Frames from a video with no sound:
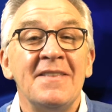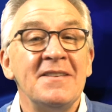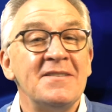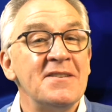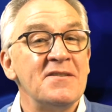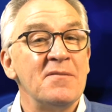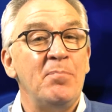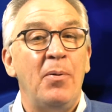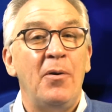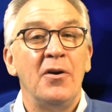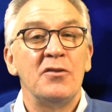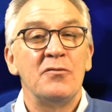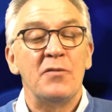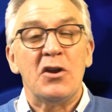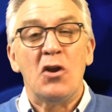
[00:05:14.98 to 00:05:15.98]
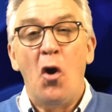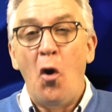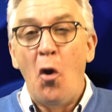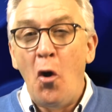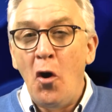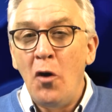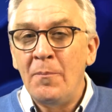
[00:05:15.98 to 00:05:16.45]
This is a point we
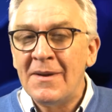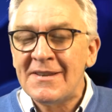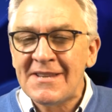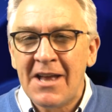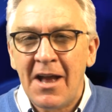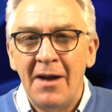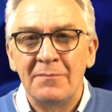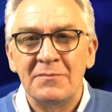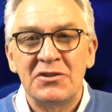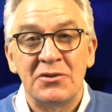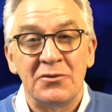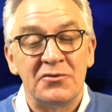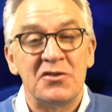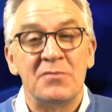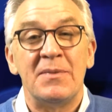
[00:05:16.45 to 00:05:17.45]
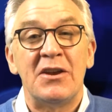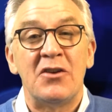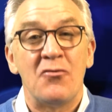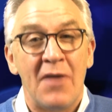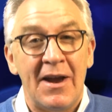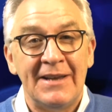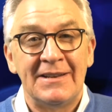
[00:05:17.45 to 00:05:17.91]
all must come to be
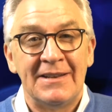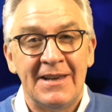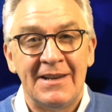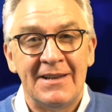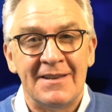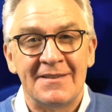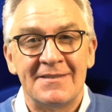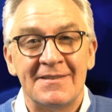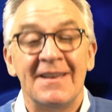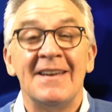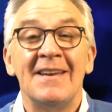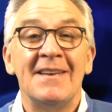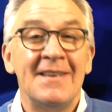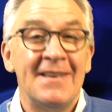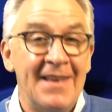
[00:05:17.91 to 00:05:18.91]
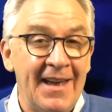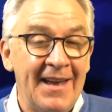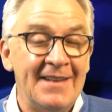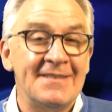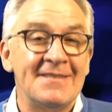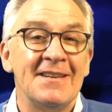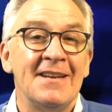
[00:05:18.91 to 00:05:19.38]
great leaders.
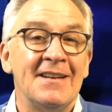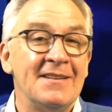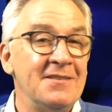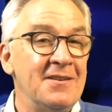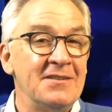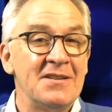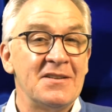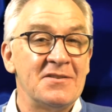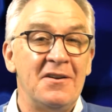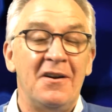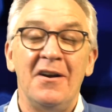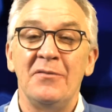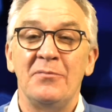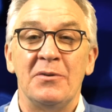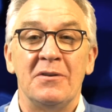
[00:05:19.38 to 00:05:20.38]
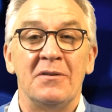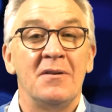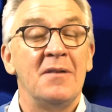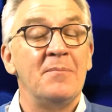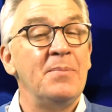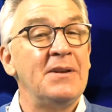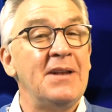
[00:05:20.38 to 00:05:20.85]
Yet, not as I will,
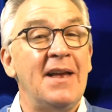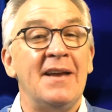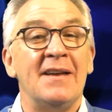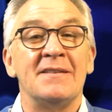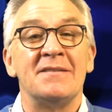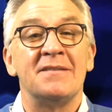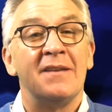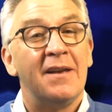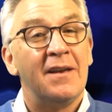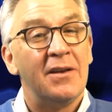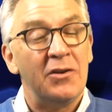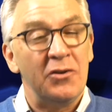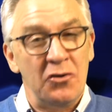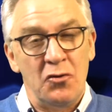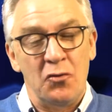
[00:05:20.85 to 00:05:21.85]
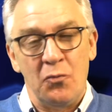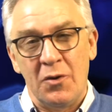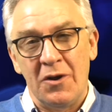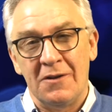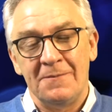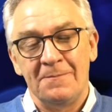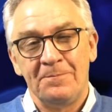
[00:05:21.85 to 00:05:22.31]
but as you
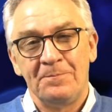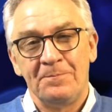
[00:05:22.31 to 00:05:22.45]
will.